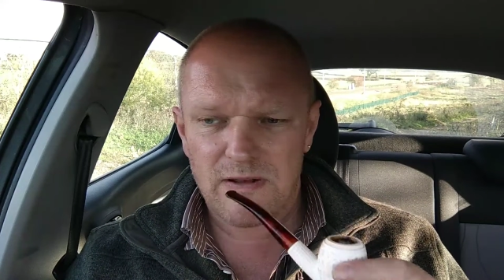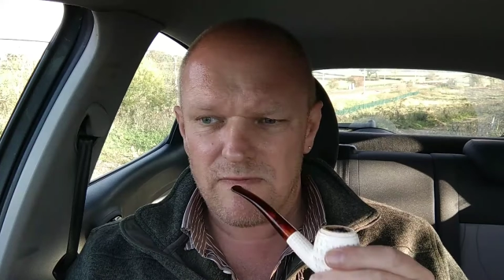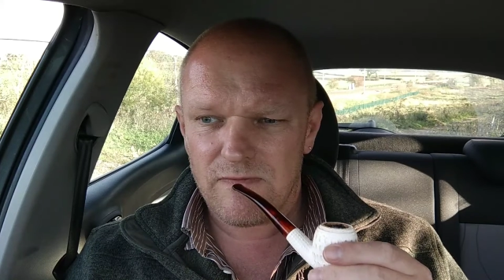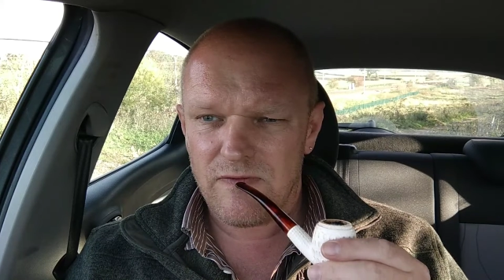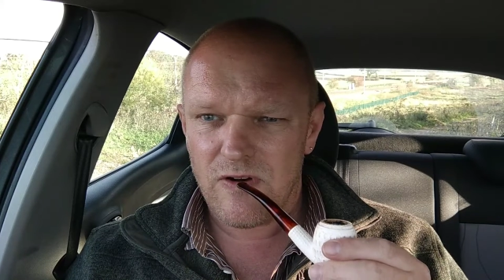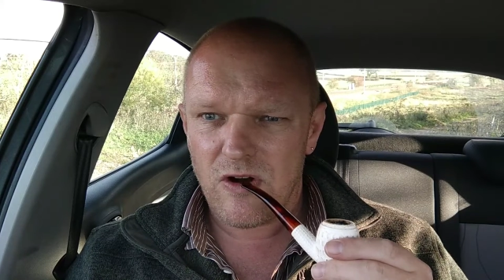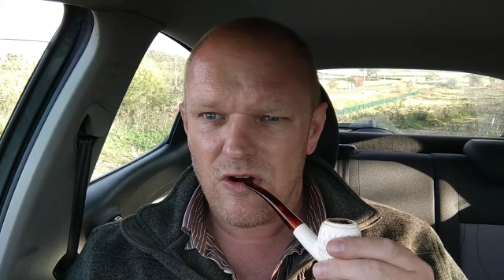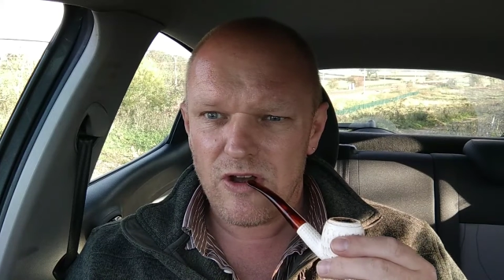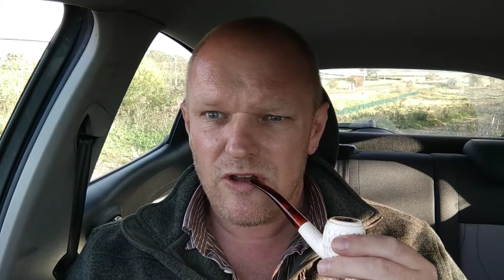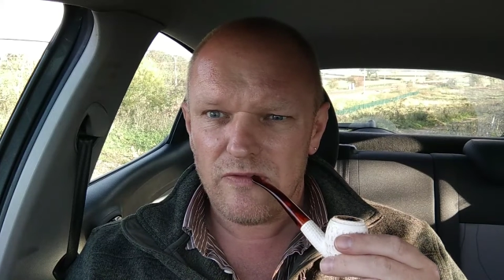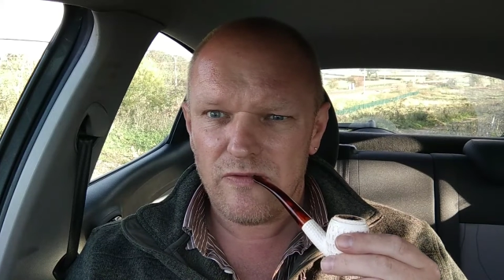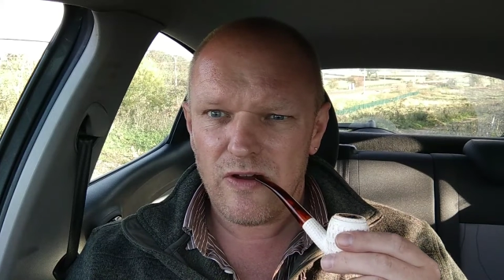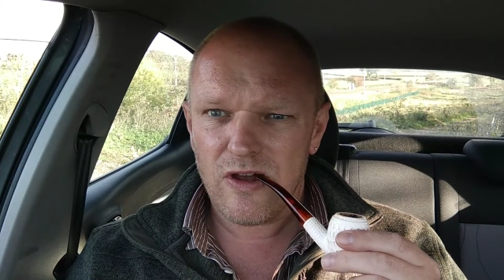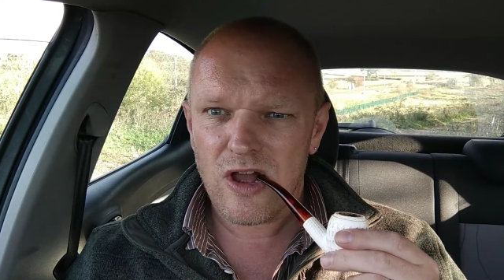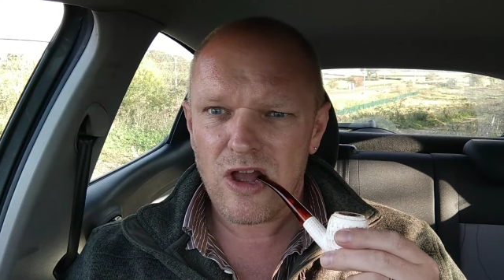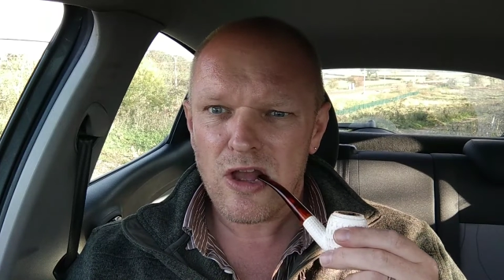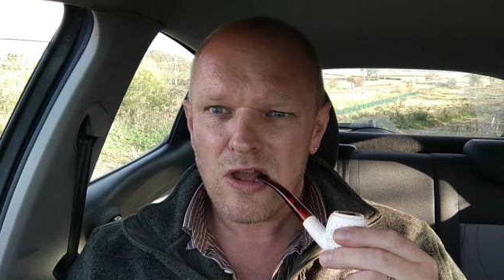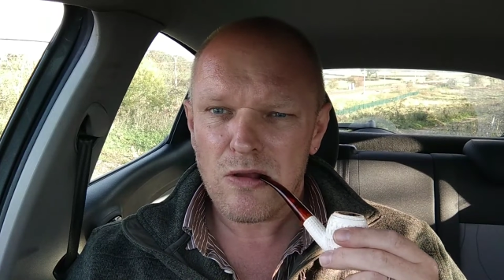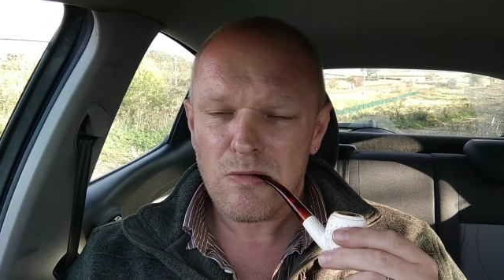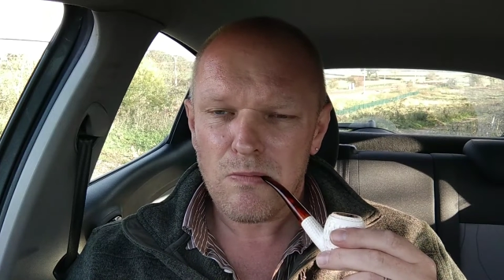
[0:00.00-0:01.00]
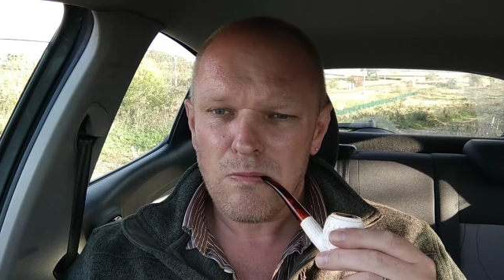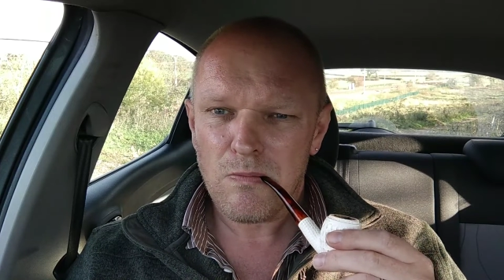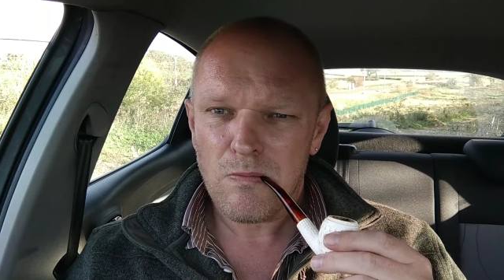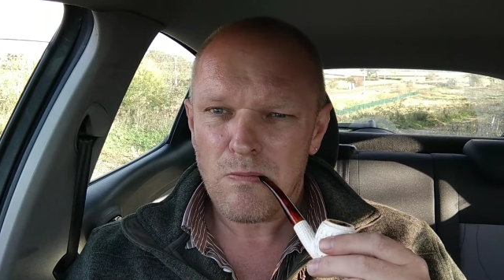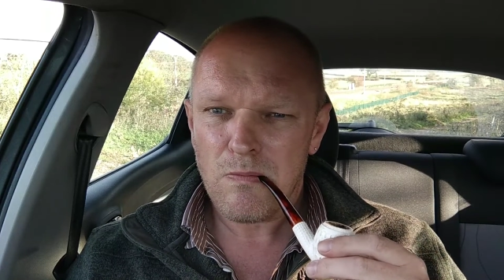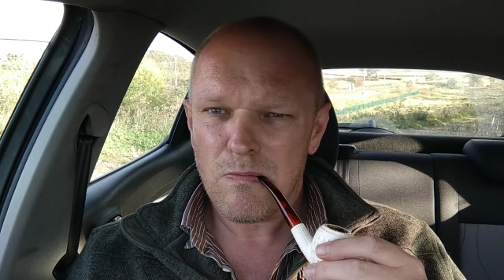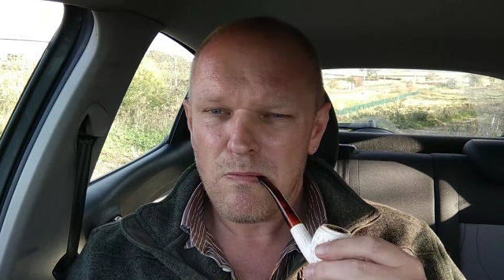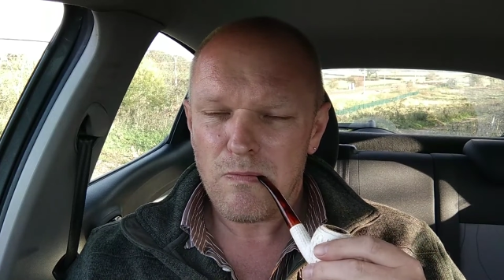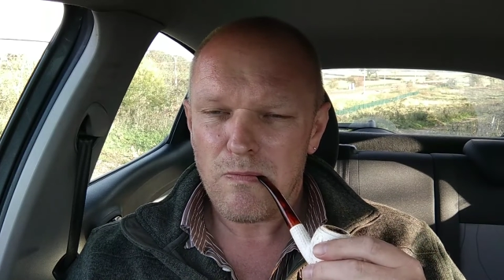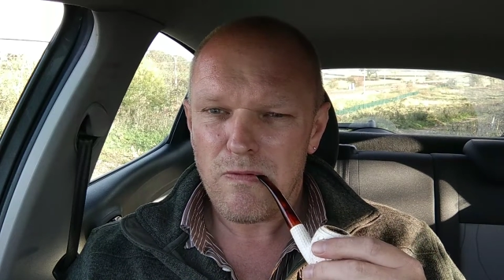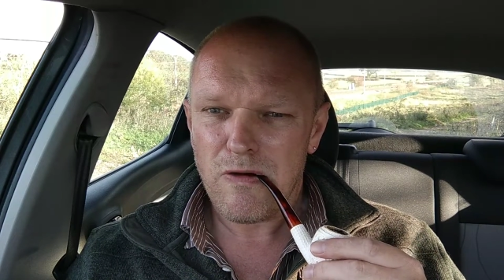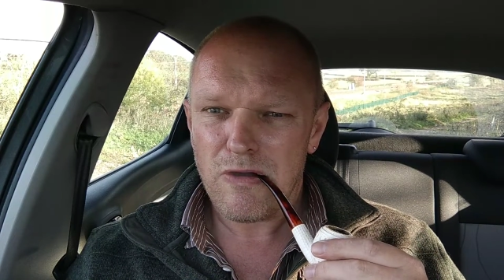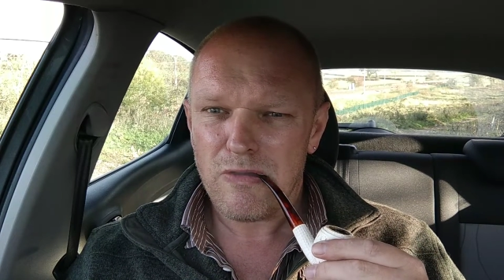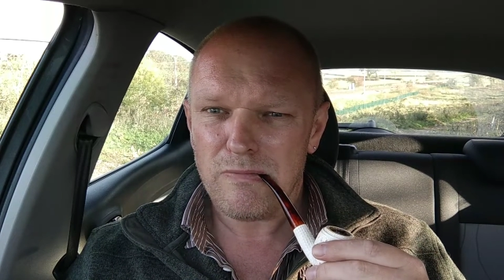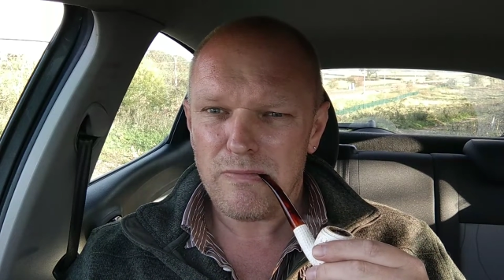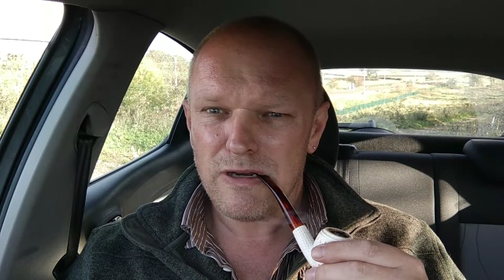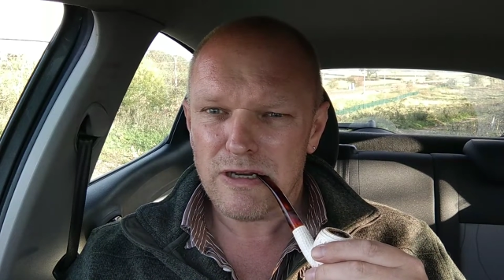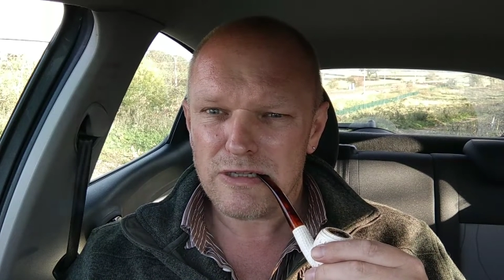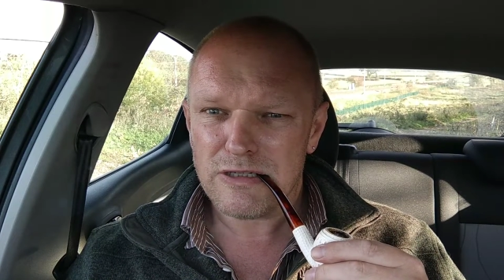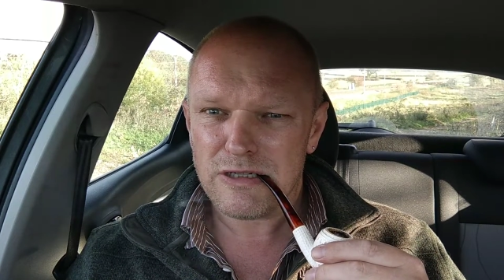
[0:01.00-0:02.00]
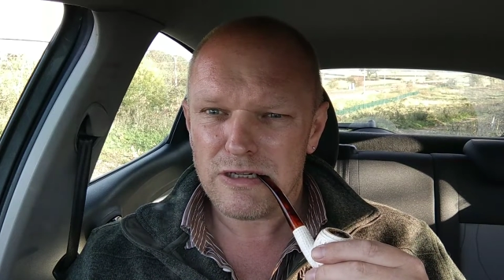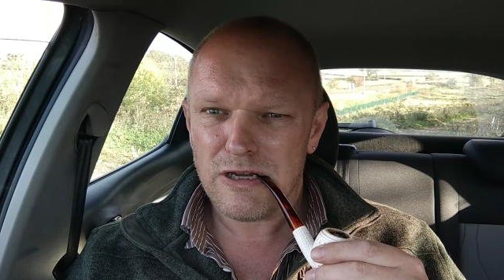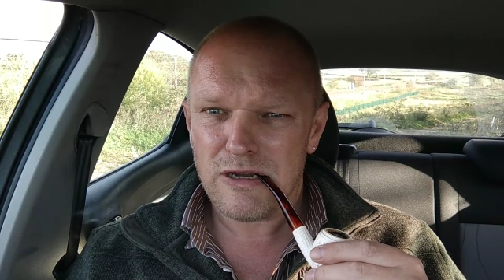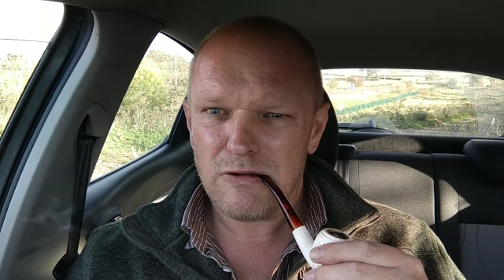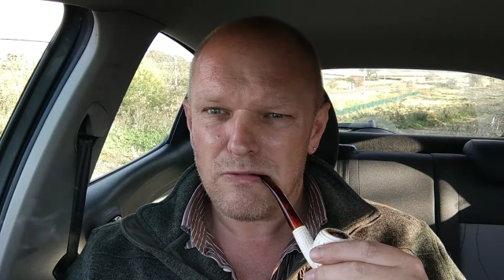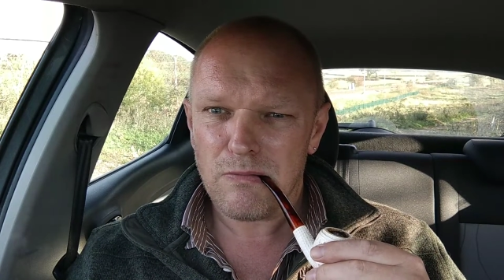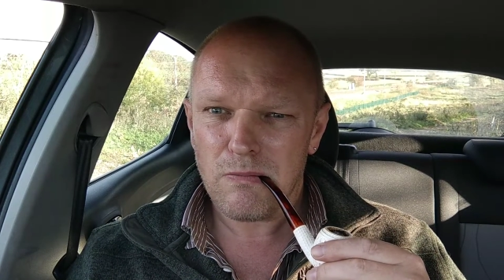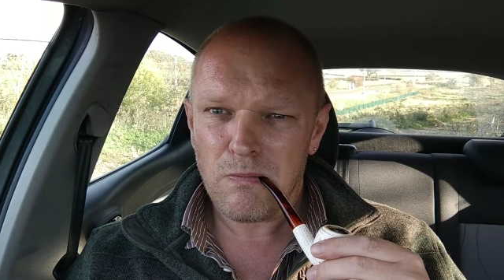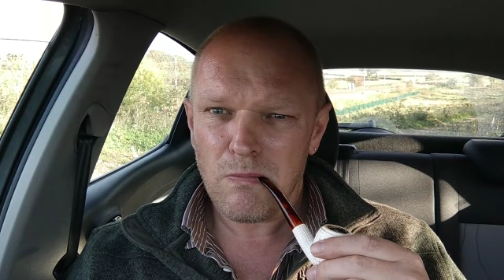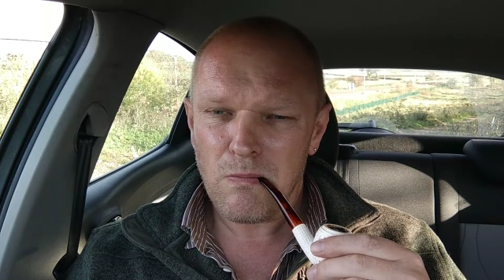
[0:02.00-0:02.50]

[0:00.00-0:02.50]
5 minutes ago.